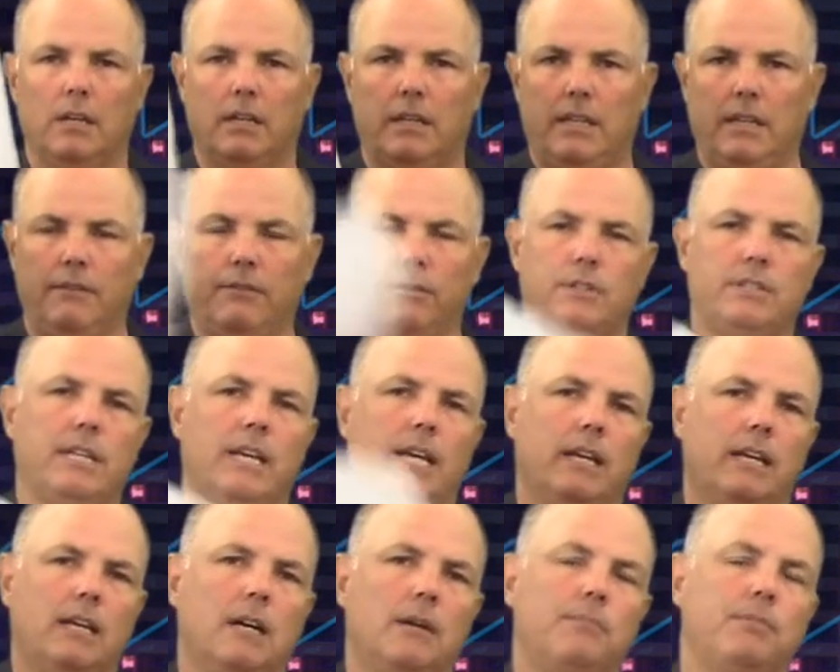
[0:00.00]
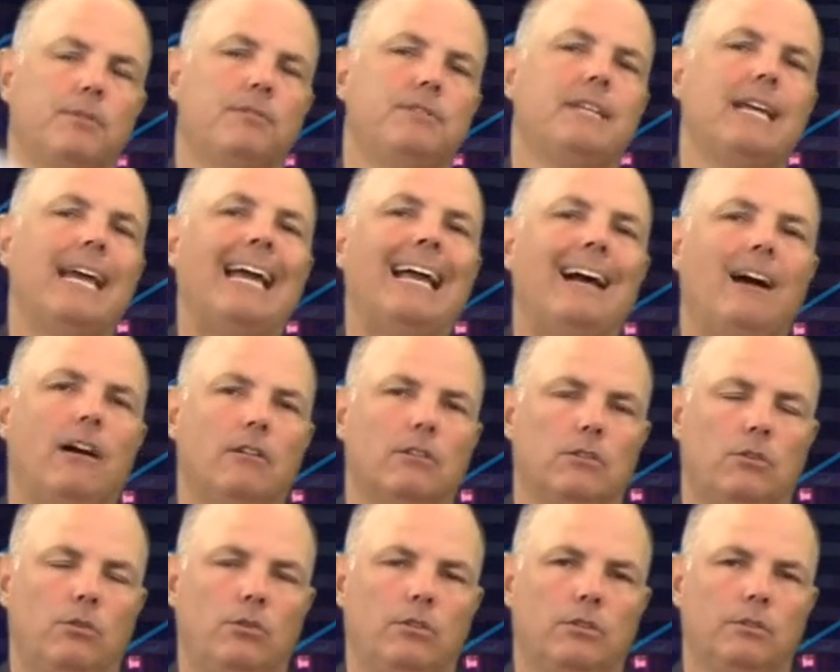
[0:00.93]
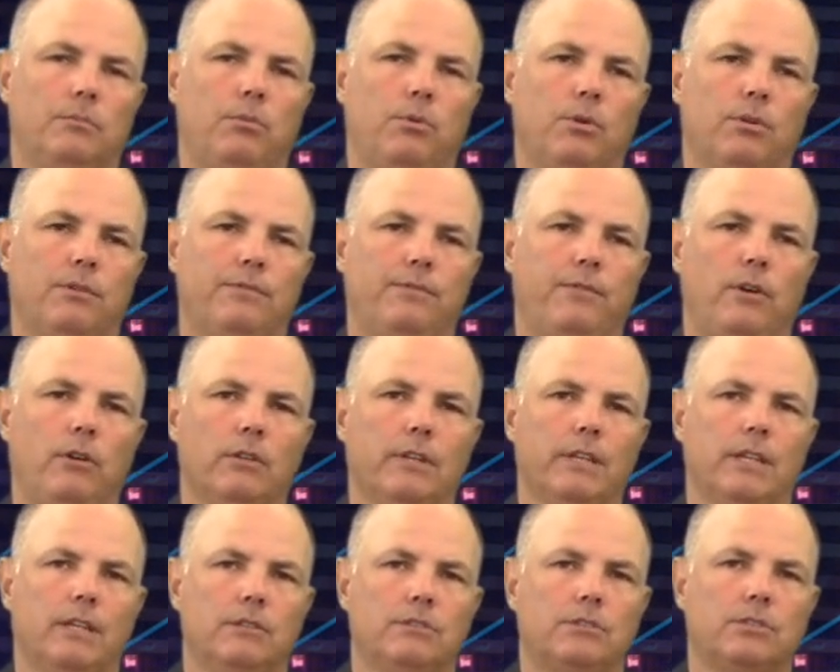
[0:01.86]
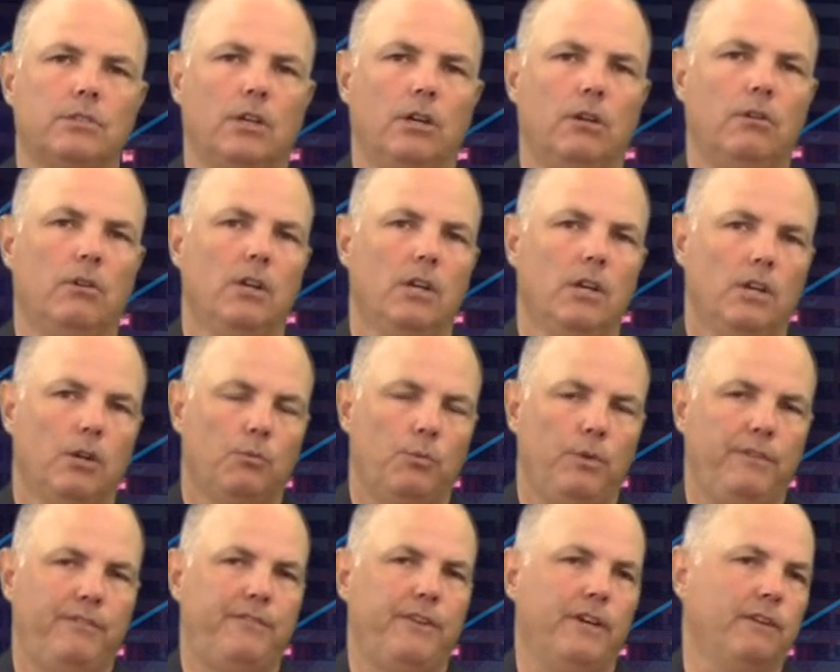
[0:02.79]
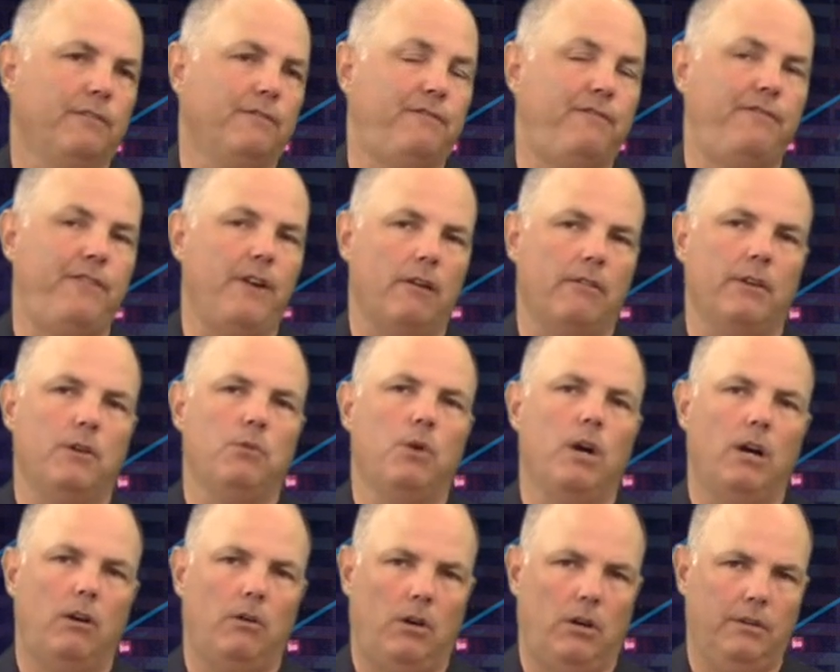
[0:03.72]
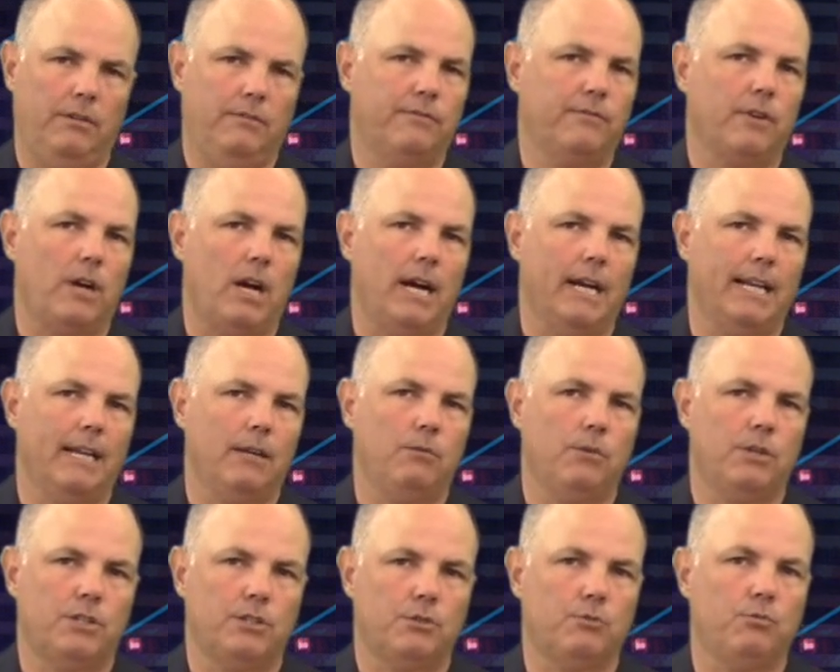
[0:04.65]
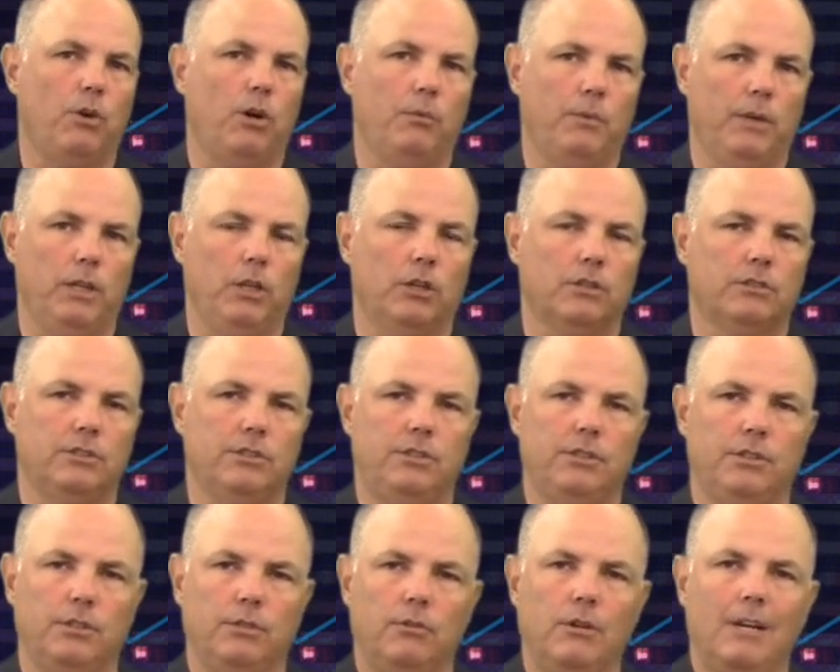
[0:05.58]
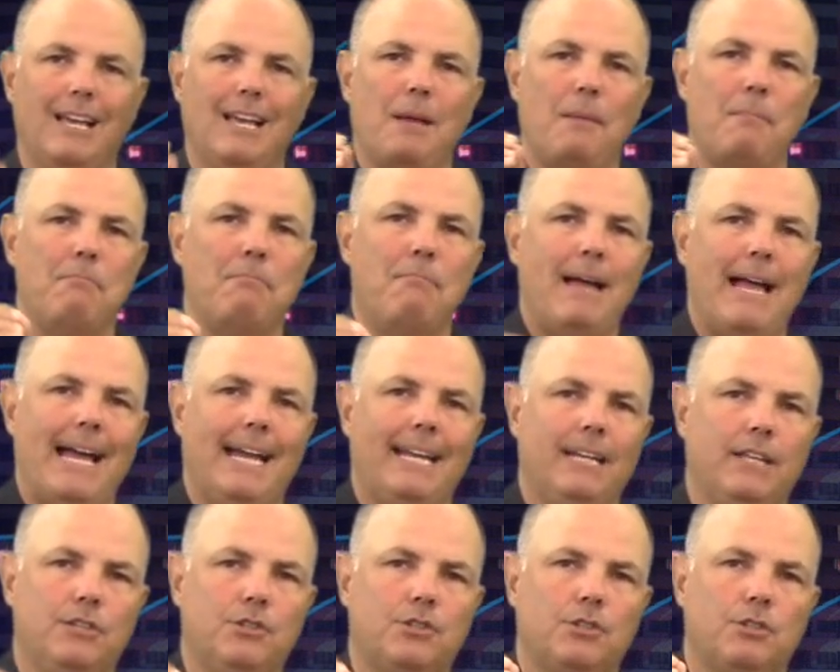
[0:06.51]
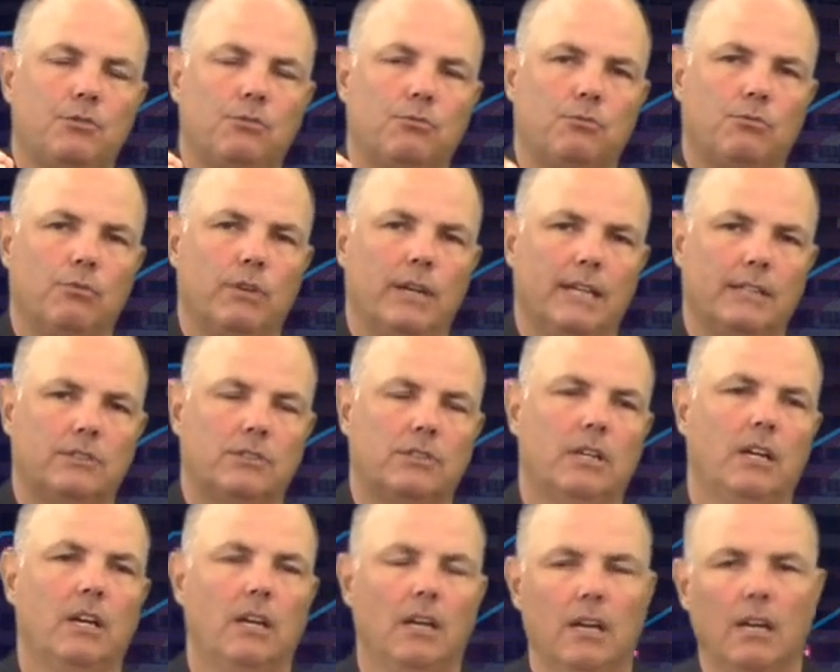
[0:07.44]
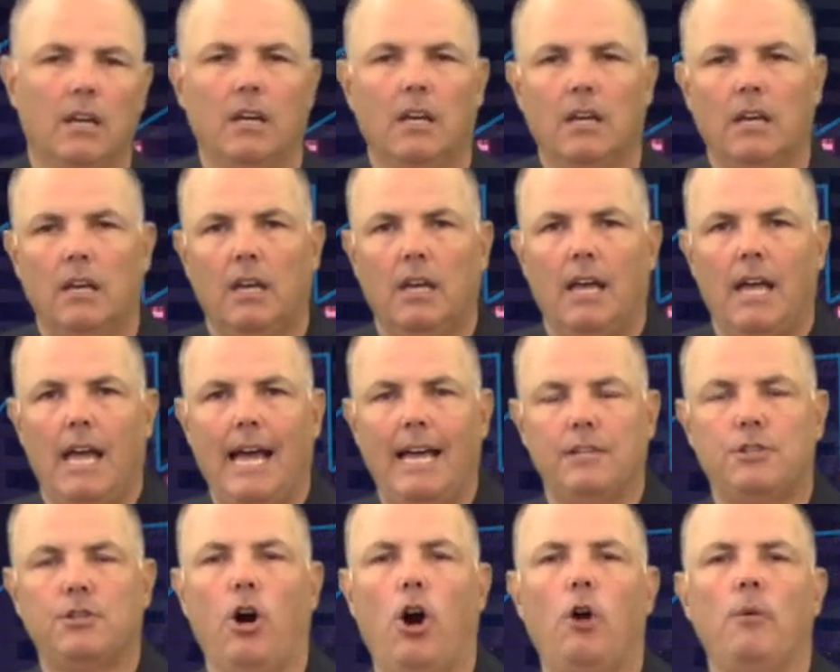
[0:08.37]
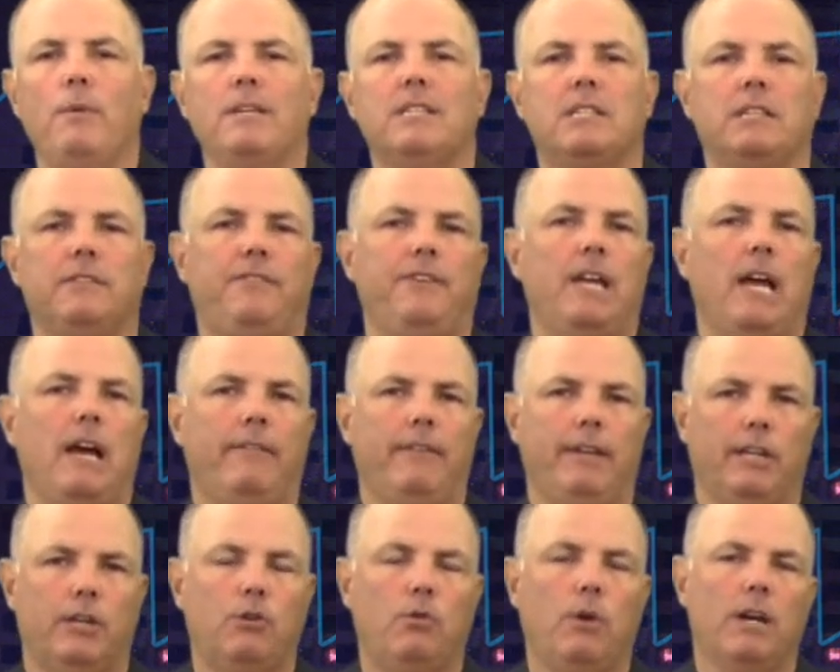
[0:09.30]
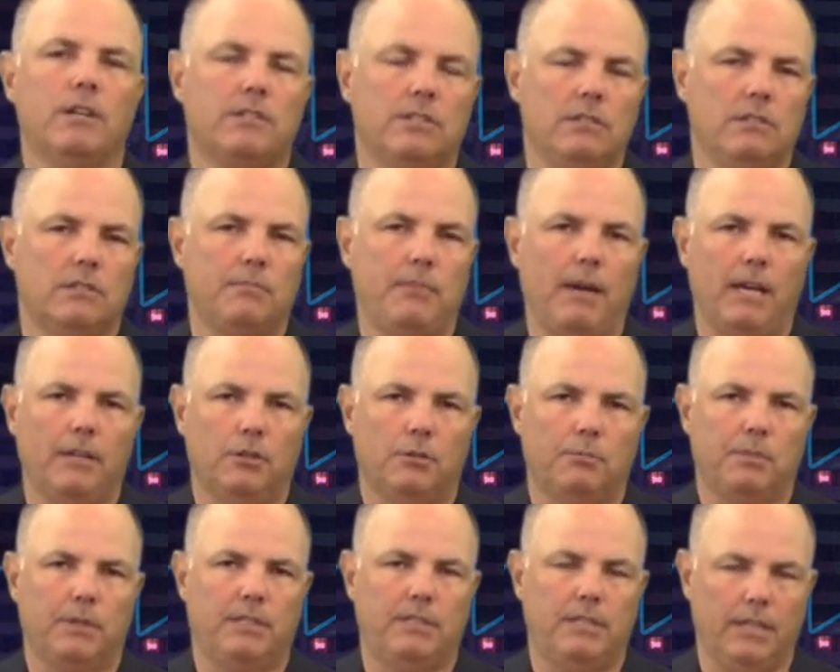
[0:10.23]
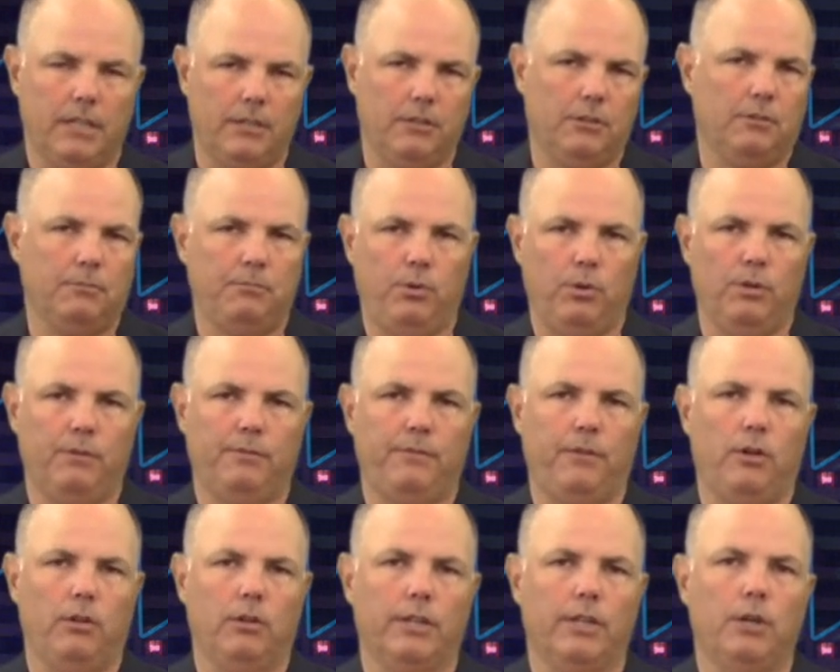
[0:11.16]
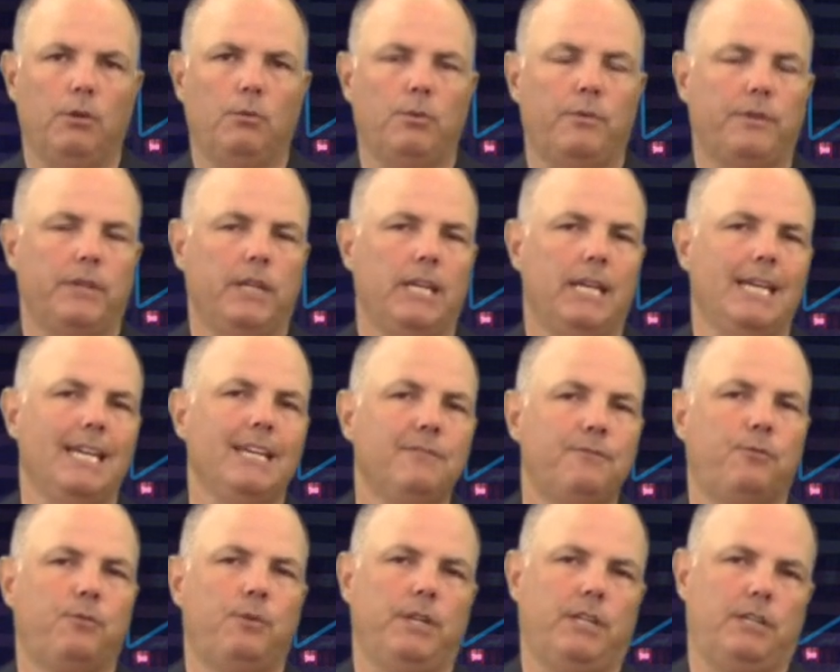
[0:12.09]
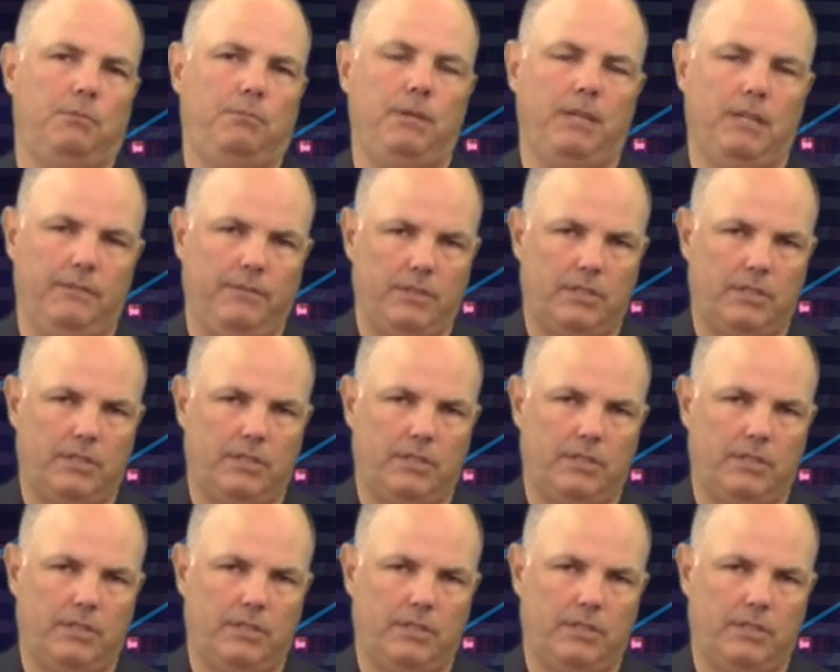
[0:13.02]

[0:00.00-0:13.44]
give or take up or down on the portfolio. So we fared very well on Friday, which is what we look to do, manage risk. As always, if you have any questions about your particular portfolio, if we could be of